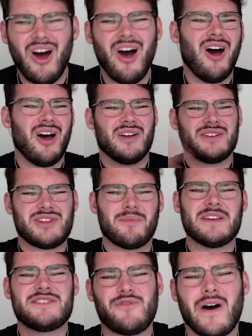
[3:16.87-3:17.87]
ugh,
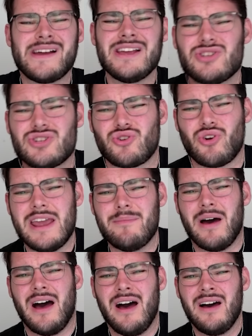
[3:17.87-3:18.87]
stop this fucking
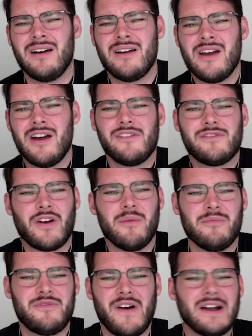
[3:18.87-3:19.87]
streamer
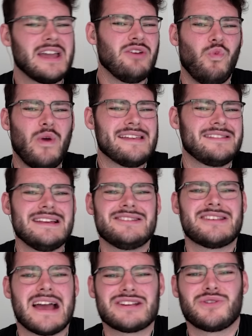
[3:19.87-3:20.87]
from fucking weirdly
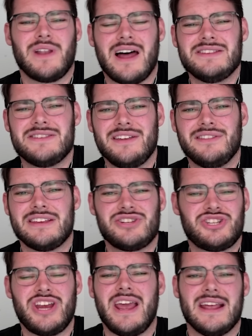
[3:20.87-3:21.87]
sexualizing this
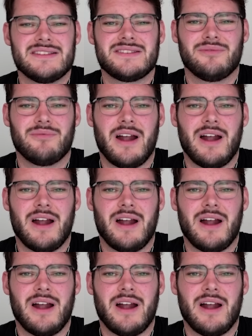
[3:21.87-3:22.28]
shit,